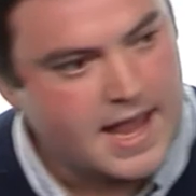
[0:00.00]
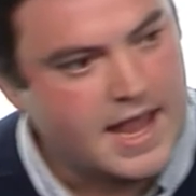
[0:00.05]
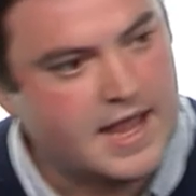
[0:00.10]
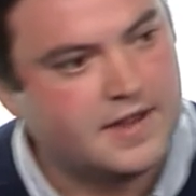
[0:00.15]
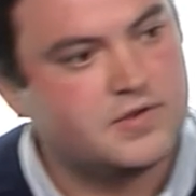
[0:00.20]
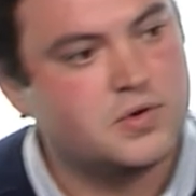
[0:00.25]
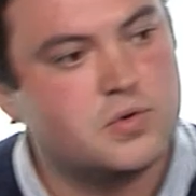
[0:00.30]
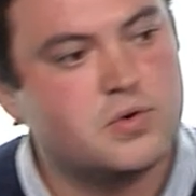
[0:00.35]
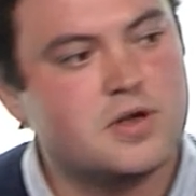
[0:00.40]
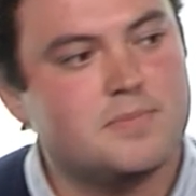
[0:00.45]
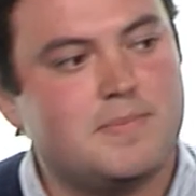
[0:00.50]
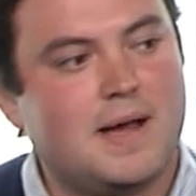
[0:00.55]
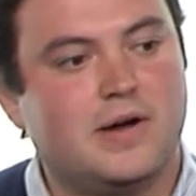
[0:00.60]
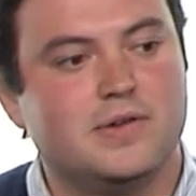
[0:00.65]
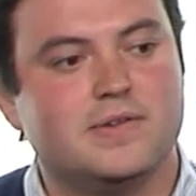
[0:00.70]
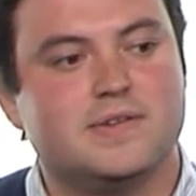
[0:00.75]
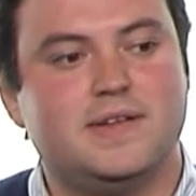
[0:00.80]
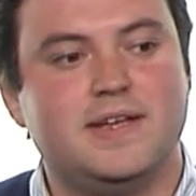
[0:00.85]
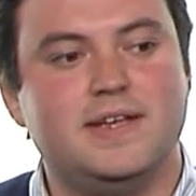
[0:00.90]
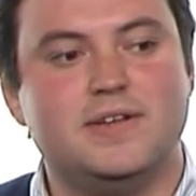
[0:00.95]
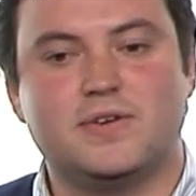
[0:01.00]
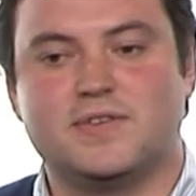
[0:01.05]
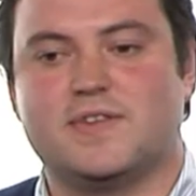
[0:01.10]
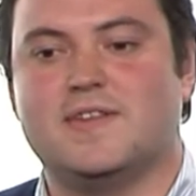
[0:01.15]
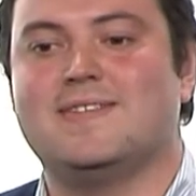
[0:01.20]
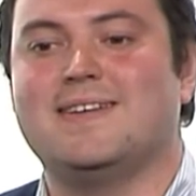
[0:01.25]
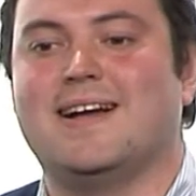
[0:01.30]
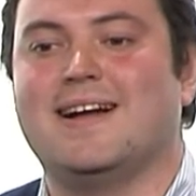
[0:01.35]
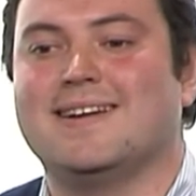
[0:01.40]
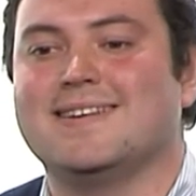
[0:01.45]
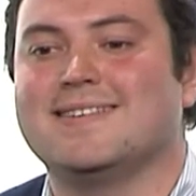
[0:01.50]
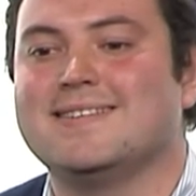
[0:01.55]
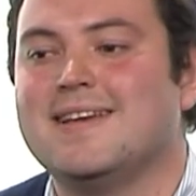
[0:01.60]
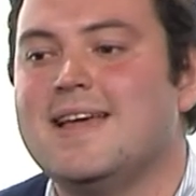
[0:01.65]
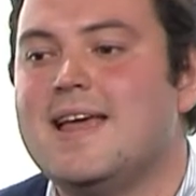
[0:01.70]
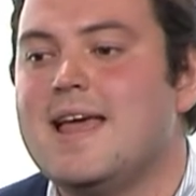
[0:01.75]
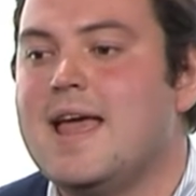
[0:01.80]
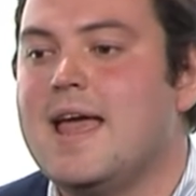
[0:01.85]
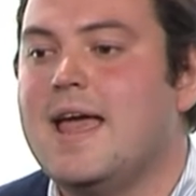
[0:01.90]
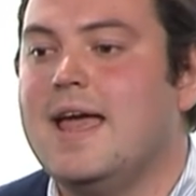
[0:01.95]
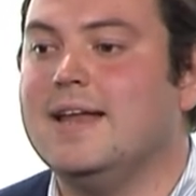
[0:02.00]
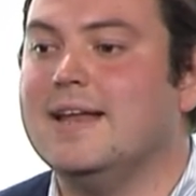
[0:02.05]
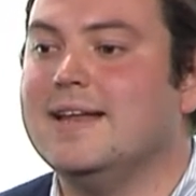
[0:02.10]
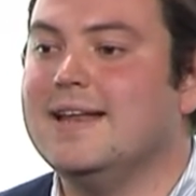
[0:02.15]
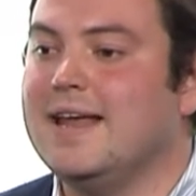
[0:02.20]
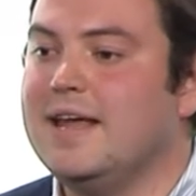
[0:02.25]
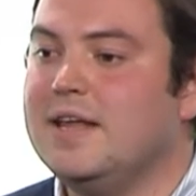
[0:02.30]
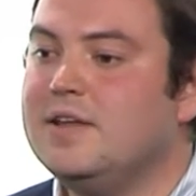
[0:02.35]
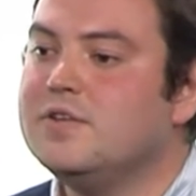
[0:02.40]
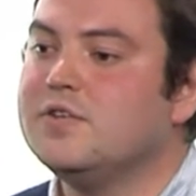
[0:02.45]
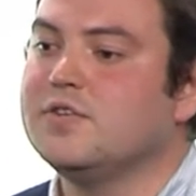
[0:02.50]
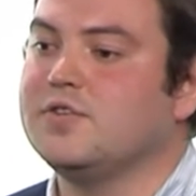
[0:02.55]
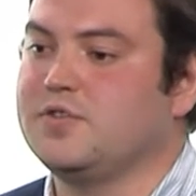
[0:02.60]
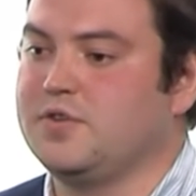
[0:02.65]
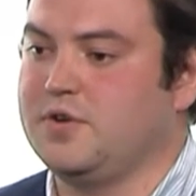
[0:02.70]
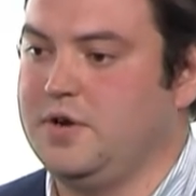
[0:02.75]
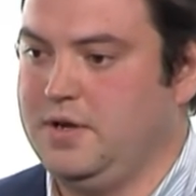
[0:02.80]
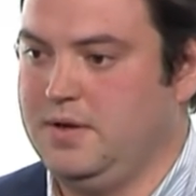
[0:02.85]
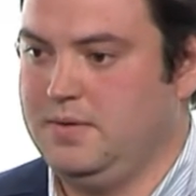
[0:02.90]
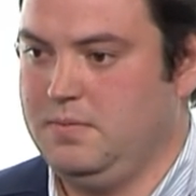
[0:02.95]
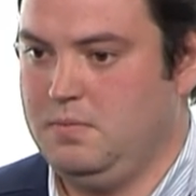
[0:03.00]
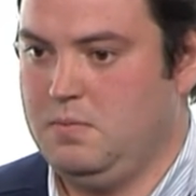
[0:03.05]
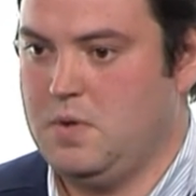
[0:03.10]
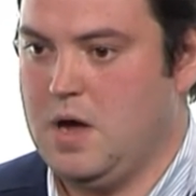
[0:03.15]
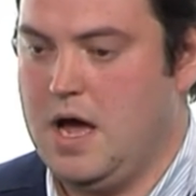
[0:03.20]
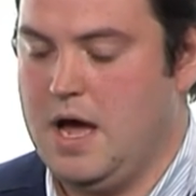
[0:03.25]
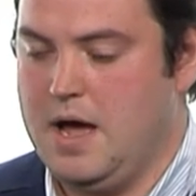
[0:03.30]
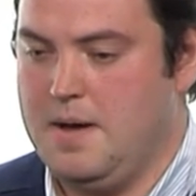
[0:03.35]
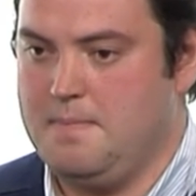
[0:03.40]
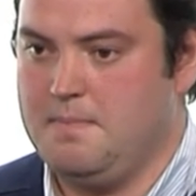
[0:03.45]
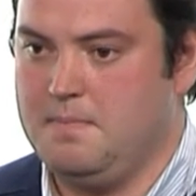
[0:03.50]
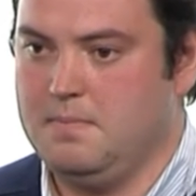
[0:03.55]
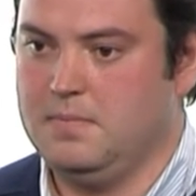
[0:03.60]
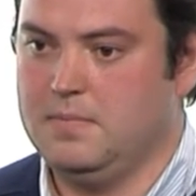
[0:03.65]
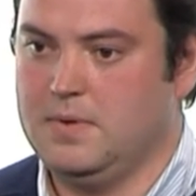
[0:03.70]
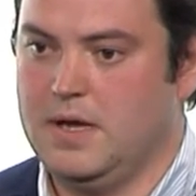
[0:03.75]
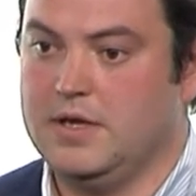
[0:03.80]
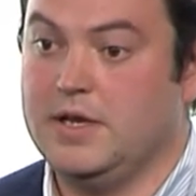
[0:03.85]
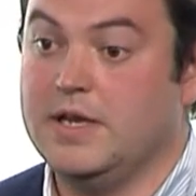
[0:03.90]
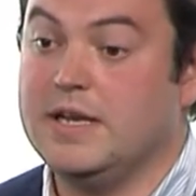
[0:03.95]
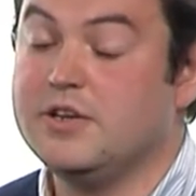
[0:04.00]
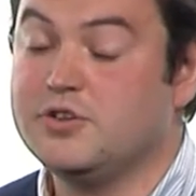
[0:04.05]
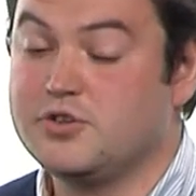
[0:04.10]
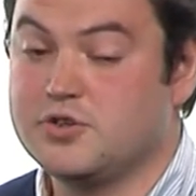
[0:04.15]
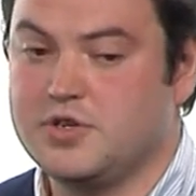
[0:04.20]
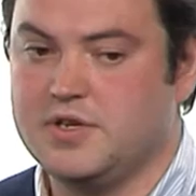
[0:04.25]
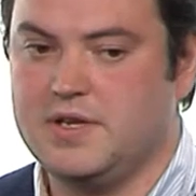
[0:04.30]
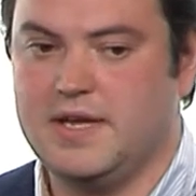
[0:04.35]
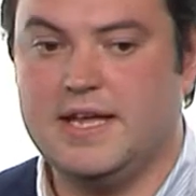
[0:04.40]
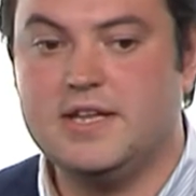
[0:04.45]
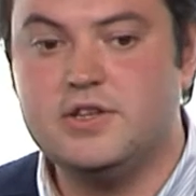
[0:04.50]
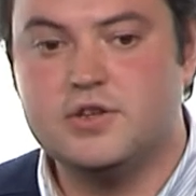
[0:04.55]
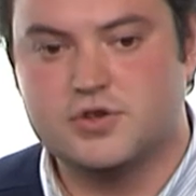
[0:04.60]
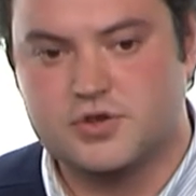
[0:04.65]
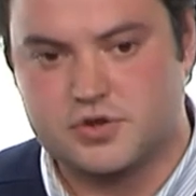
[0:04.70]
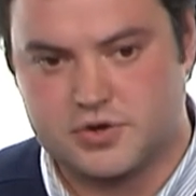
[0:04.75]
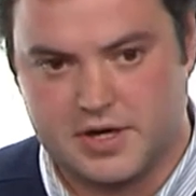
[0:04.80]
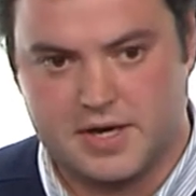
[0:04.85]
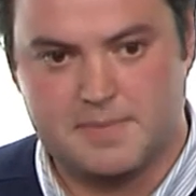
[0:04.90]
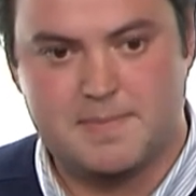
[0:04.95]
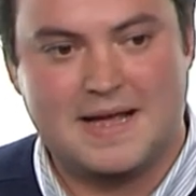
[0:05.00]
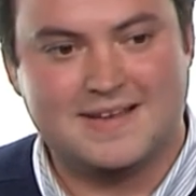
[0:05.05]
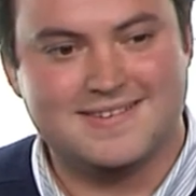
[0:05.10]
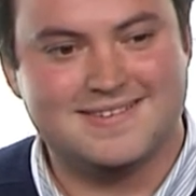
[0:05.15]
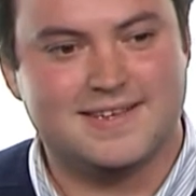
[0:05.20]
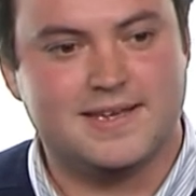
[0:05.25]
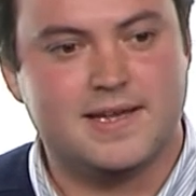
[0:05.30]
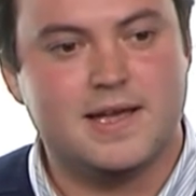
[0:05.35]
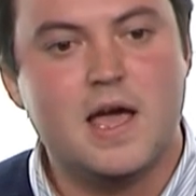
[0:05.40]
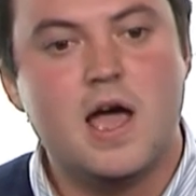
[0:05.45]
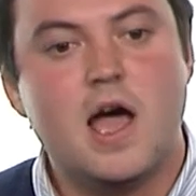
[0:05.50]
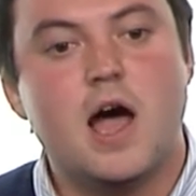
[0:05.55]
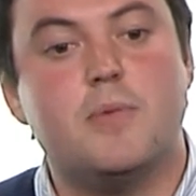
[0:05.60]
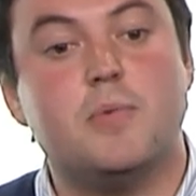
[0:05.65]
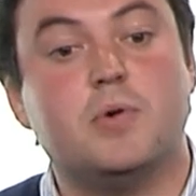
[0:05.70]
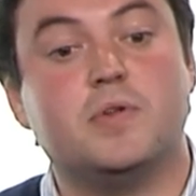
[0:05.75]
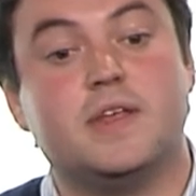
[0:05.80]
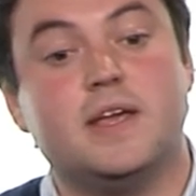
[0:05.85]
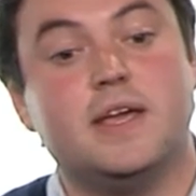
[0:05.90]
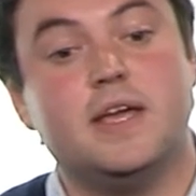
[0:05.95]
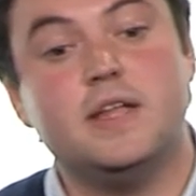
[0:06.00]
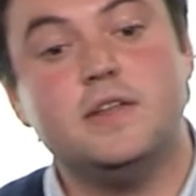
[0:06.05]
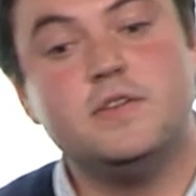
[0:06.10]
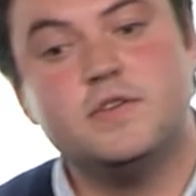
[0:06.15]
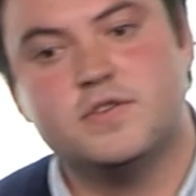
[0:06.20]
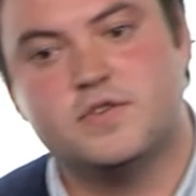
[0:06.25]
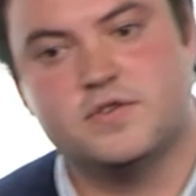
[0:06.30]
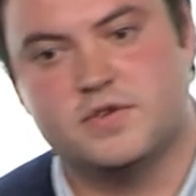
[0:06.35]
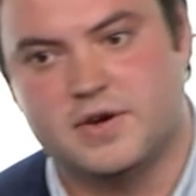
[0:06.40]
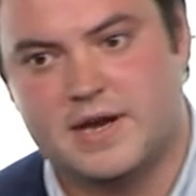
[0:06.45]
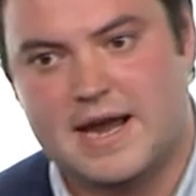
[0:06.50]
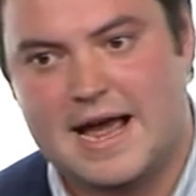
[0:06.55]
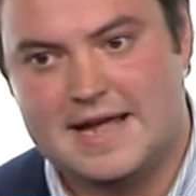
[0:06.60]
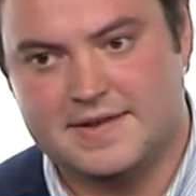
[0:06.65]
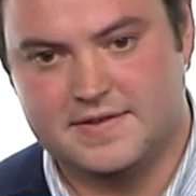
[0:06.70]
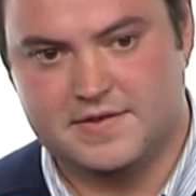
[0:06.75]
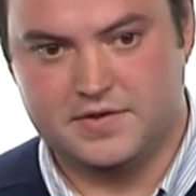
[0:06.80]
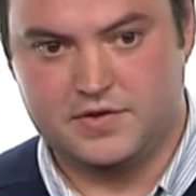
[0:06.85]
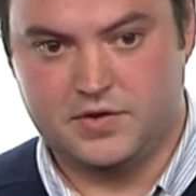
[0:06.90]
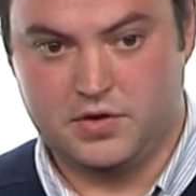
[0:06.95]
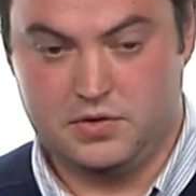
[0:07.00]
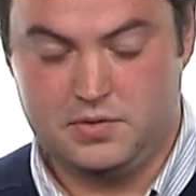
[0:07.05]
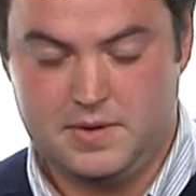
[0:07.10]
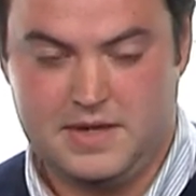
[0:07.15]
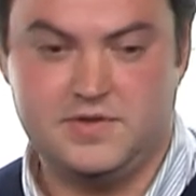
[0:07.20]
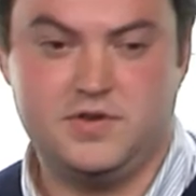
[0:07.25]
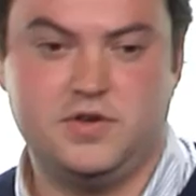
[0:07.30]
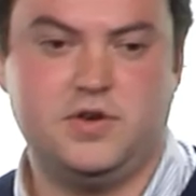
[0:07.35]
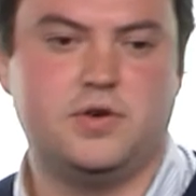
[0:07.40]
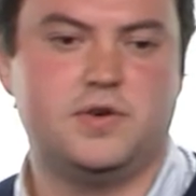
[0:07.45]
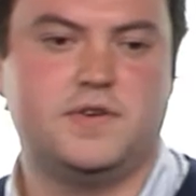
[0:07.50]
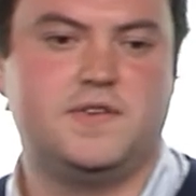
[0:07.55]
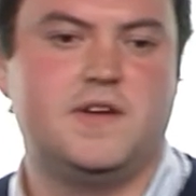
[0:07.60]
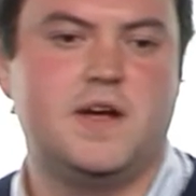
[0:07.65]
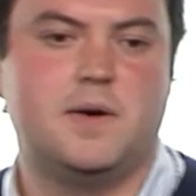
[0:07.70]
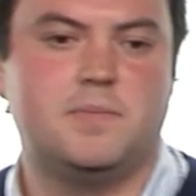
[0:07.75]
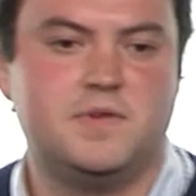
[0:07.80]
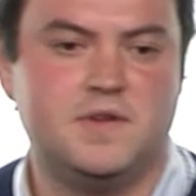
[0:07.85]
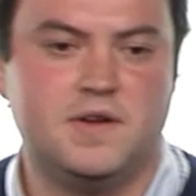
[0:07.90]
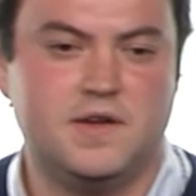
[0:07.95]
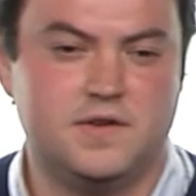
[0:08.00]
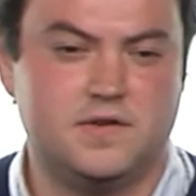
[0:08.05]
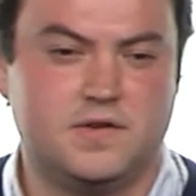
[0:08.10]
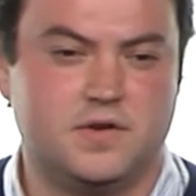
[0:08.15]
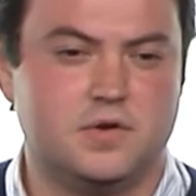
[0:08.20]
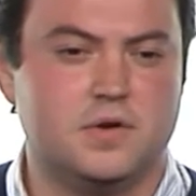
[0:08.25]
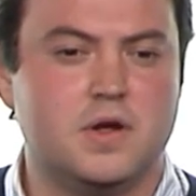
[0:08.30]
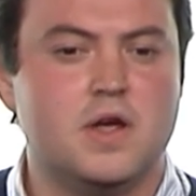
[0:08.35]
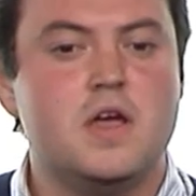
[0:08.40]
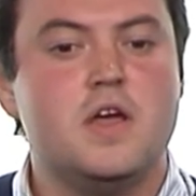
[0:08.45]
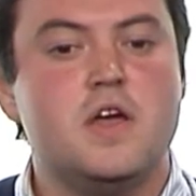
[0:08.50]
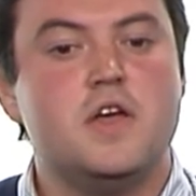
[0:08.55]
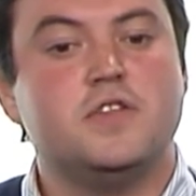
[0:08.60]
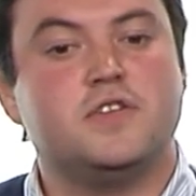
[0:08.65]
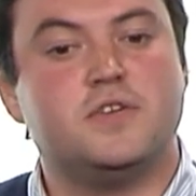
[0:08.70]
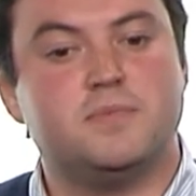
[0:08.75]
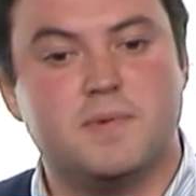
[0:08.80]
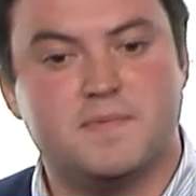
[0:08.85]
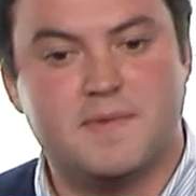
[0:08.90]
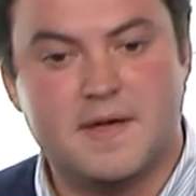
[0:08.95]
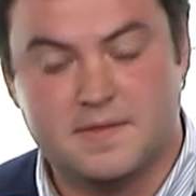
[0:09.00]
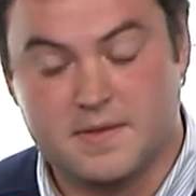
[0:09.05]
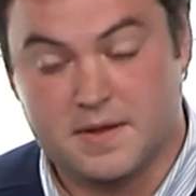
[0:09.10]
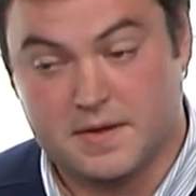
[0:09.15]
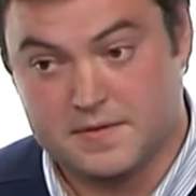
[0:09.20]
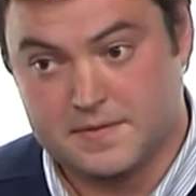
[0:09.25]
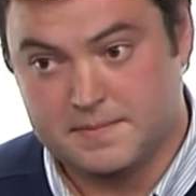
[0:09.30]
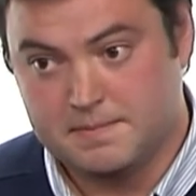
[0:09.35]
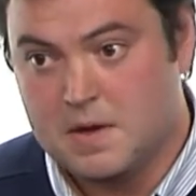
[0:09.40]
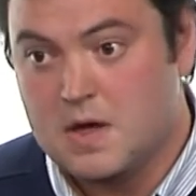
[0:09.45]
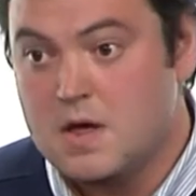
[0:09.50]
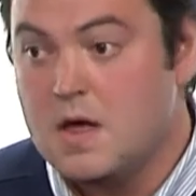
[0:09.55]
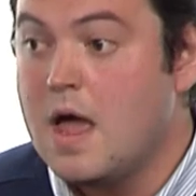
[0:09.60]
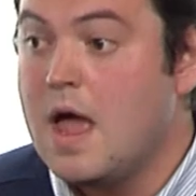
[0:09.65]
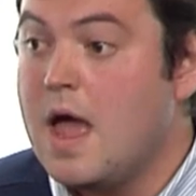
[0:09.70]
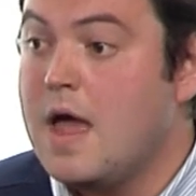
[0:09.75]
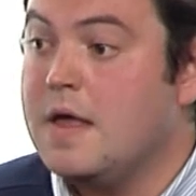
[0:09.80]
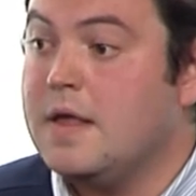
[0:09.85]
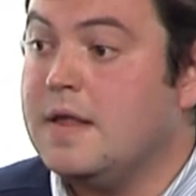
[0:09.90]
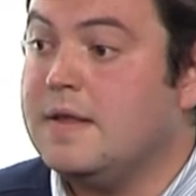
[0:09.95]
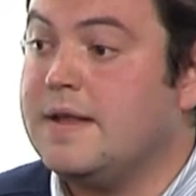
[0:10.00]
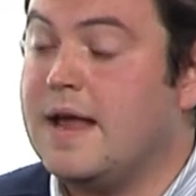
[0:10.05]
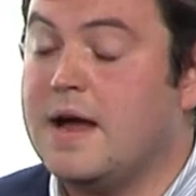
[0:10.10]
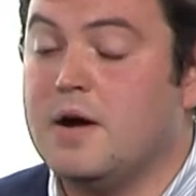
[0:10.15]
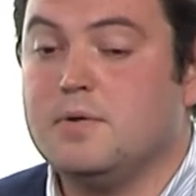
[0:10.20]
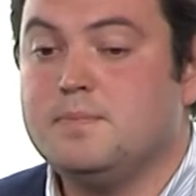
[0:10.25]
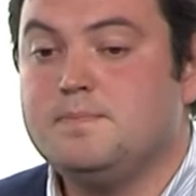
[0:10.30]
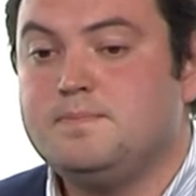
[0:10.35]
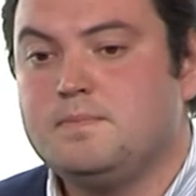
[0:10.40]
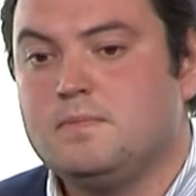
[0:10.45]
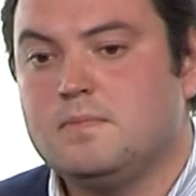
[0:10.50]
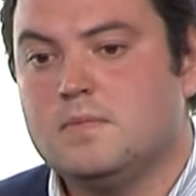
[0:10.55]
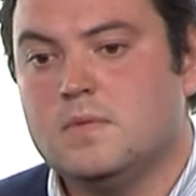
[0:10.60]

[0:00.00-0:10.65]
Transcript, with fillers: It talked about DDoS attacks in an industry, industry capacity, and what the industry had to do and security companies needed to do to prevent this. Now,